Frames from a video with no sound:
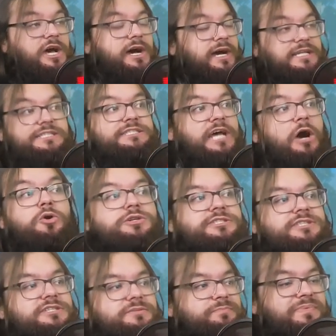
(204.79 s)

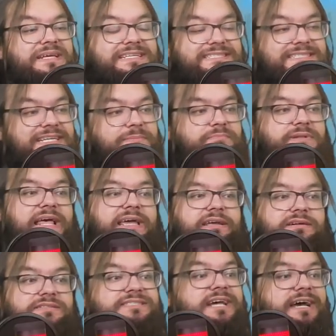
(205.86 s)
1000 PC
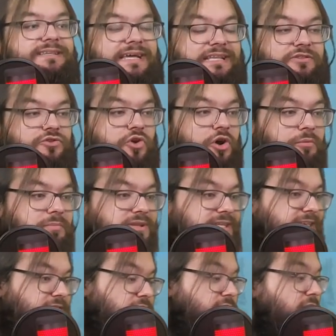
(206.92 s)
players that normally
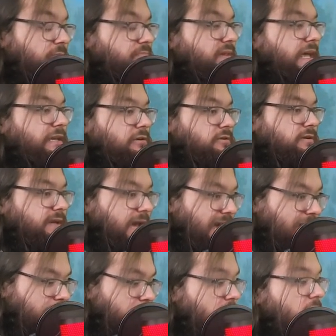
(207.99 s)
couldn't play your
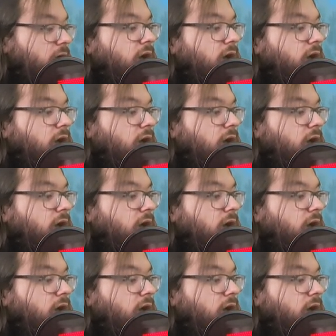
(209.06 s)
game,